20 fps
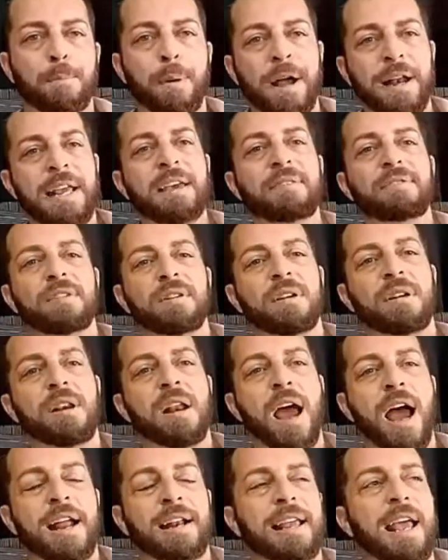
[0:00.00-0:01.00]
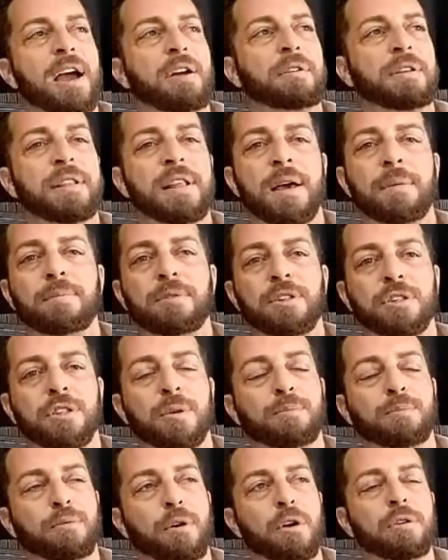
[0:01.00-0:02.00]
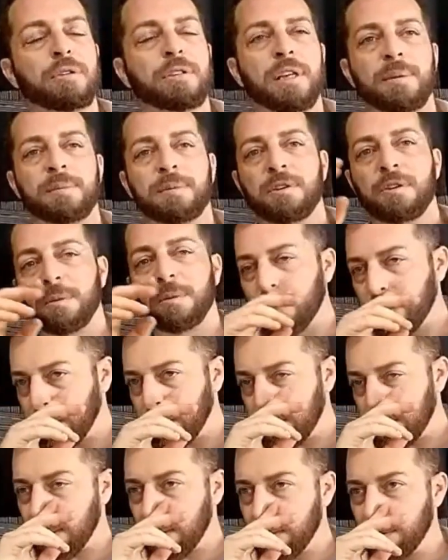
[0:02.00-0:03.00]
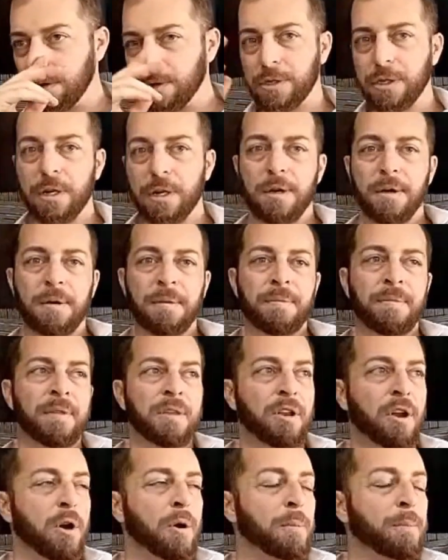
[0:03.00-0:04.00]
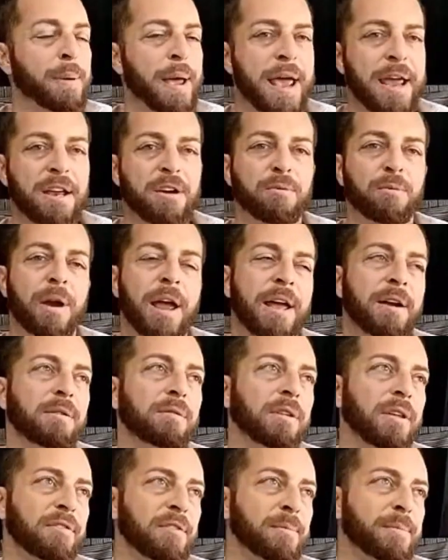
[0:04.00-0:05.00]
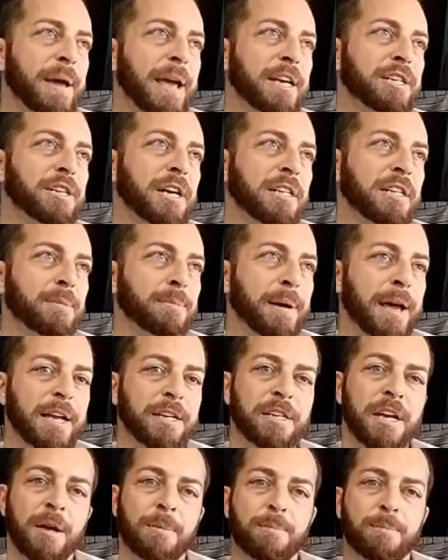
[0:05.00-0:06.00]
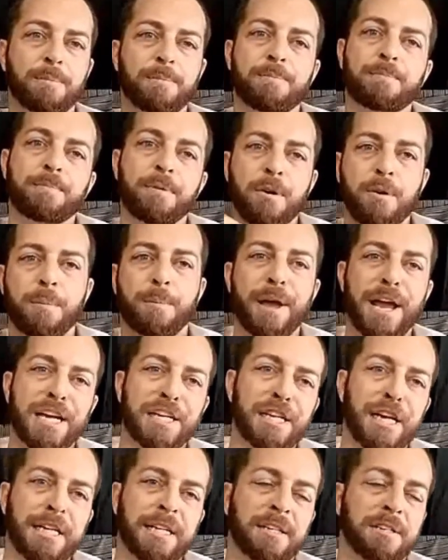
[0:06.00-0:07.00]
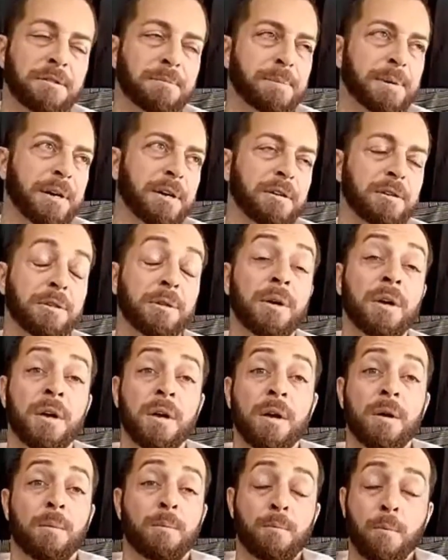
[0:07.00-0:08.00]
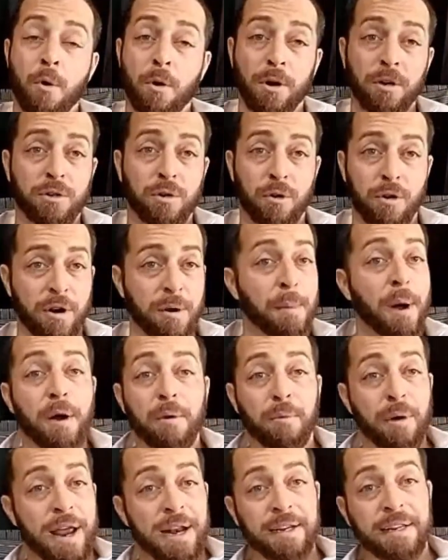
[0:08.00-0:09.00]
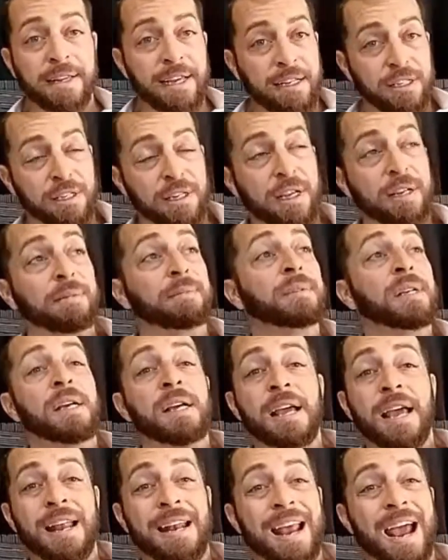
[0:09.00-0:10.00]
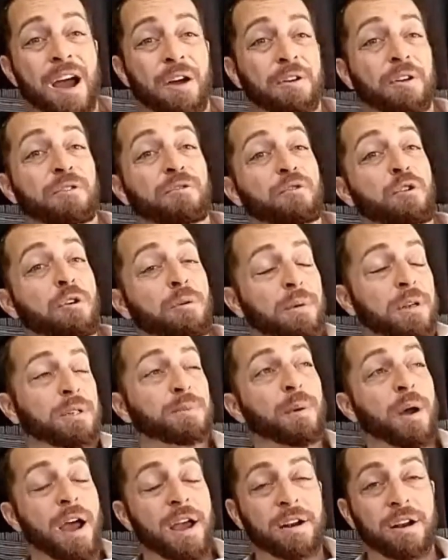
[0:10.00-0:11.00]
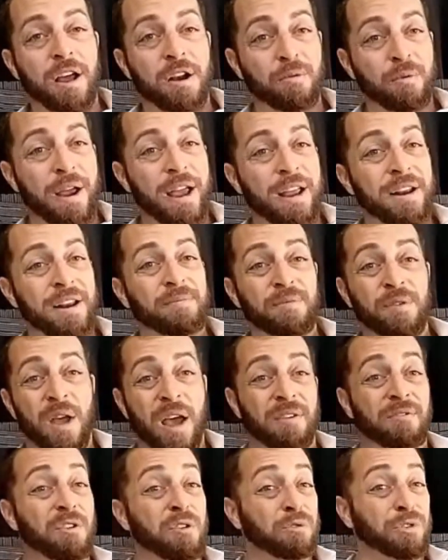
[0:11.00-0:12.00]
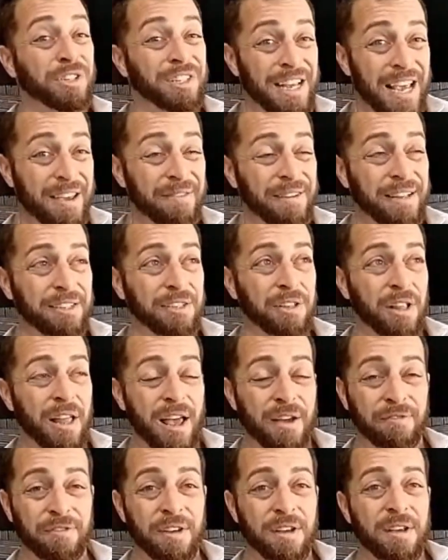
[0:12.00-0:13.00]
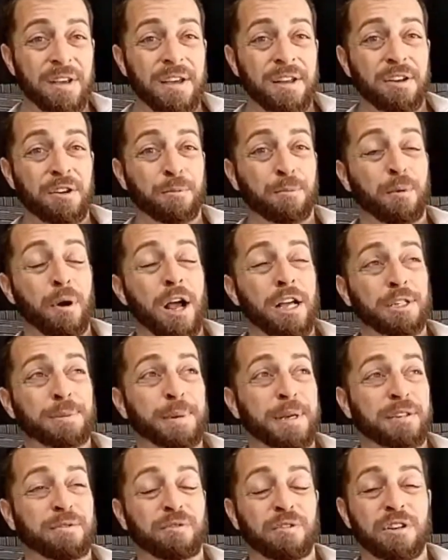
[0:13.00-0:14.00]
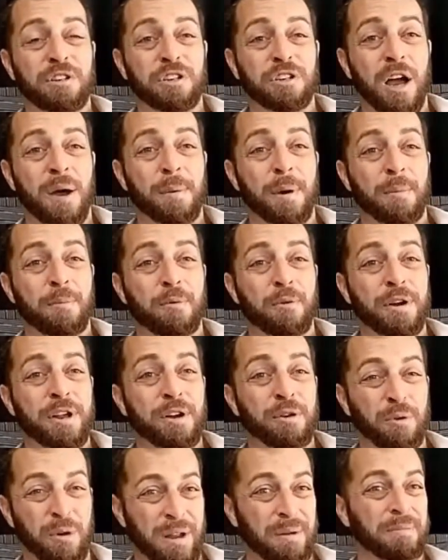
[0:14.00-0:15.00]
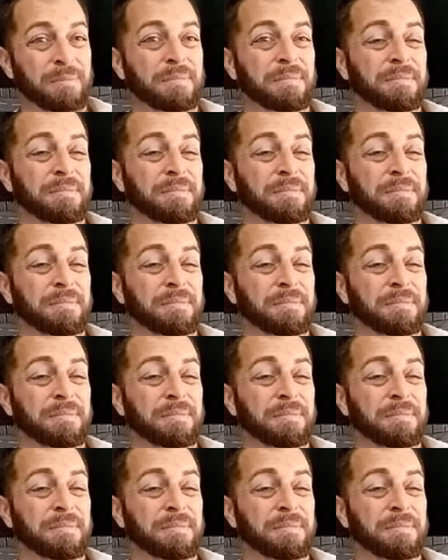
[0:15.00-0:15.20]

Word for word: But even not counting them, just the prototypical person who's, you know, paying rent, living paycheck to paycheck, boom, paycheck disappears, moratorium on rent kicks in, and now you're 4 months behind on rent, you have no savings left, your prospects for a job are pretty grim.